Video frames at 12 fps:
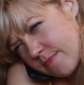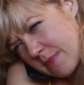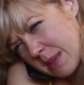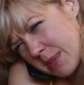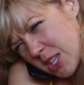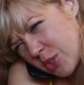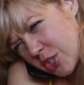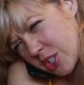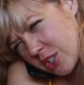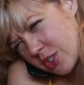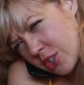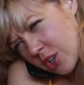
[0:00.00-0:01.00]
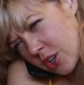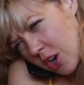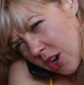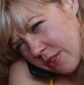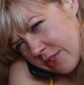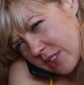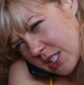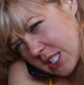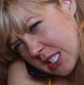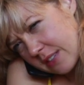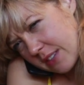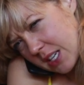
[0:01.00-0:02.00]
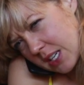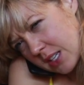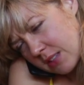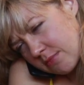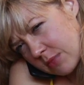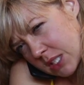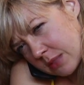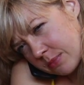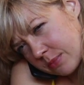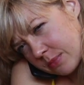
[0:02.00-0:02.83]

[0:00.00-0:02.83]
Maybe you should turn off the TV, Mom.